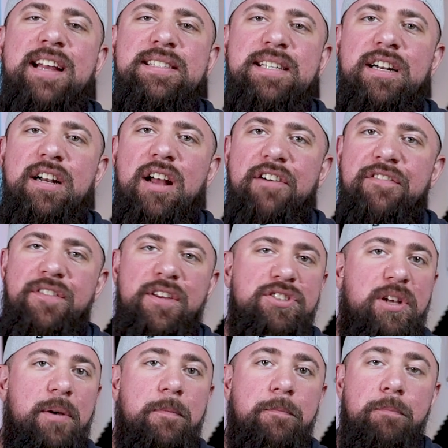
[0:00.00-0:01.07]
isn't enough.
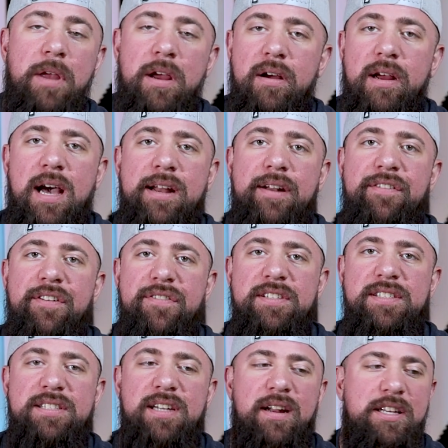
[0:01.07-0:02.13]
There's a myriad of different
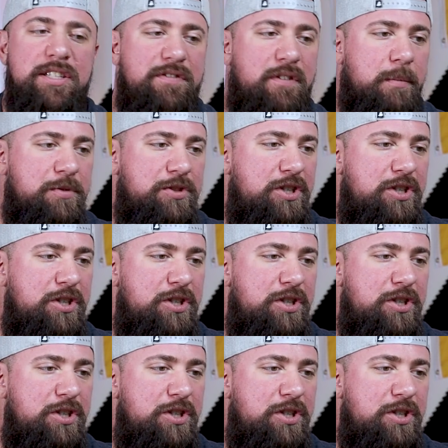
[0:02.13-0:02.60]
studies from